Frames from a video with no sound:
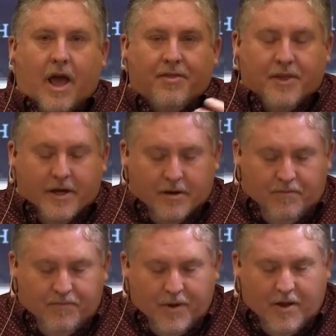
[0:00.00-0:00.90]
And
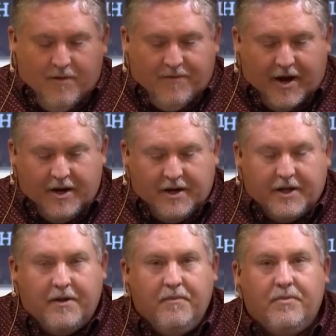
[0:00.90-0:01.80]
then,
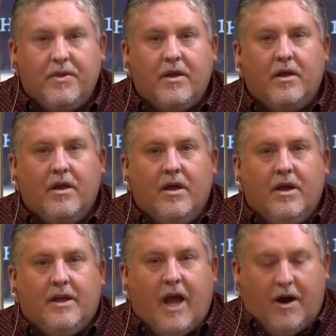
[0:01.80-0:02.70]
finally,
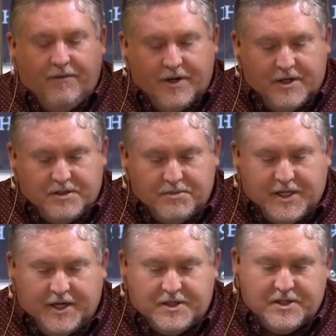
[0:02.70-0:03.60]
Calvinism
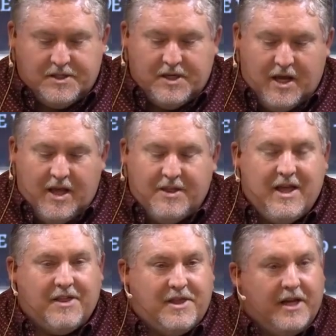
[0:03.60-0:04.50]
teaches
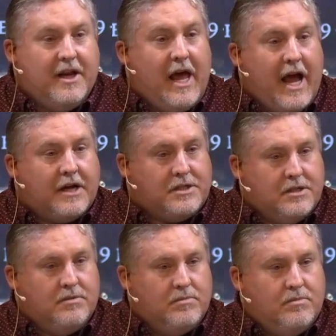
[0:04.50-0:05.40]
that the
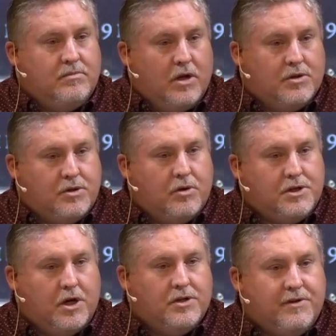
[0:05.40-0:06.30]
elect, those who were
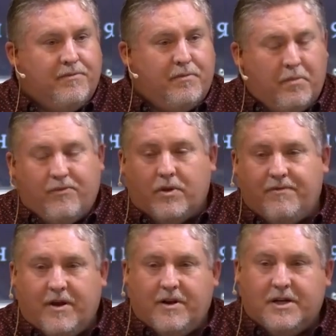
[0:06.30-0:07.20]
chosen before the
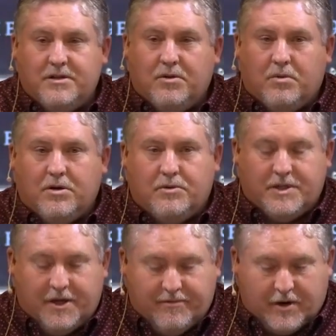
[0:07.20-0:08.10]
foundation of the world to
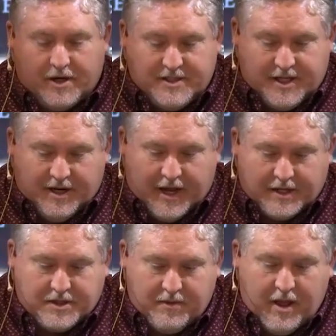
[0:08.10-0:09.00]
receive Christ, the
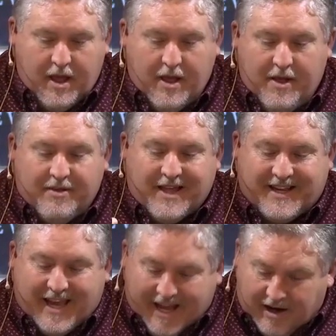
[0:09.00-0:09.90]
elect,
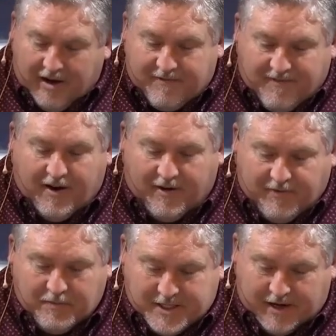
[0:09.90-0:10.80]
they cannot fall
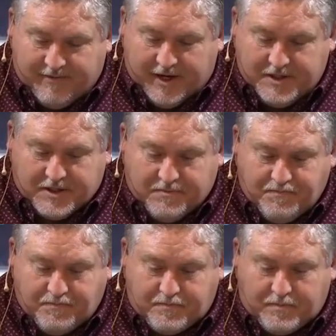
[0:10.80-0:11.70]
from
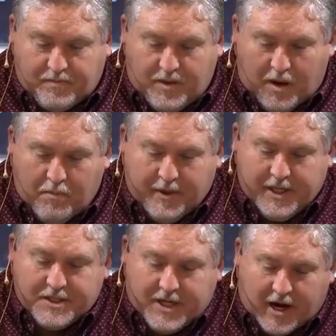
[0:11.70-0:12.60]
salvation
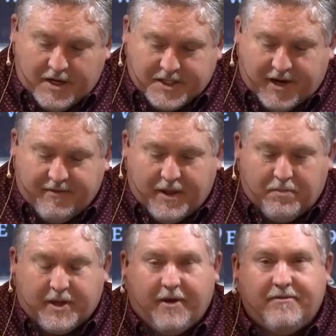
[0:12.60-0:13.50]
because God has given
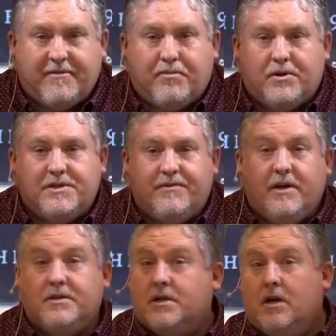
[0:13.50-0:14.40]
them the gift of
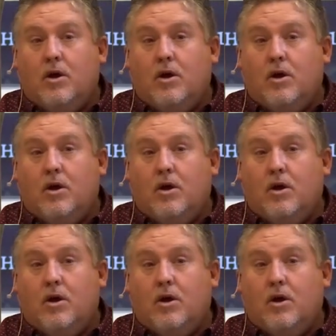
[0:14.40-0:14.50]
perseverance.